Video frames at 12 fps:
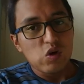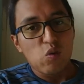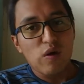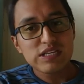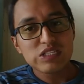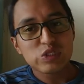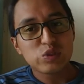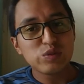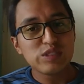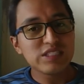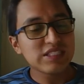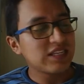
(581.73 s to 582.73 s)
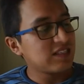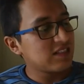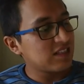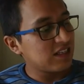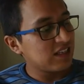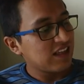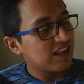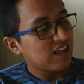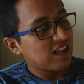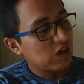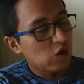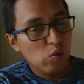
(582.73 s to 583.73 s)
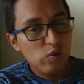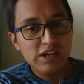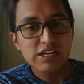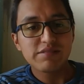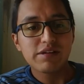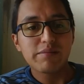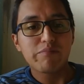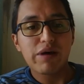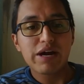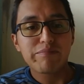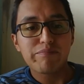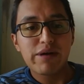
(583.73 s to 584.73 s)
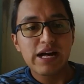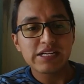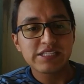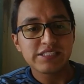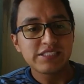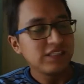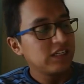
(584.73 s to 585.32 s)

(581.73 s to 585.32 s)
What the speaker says: One student can say, we have a backpack.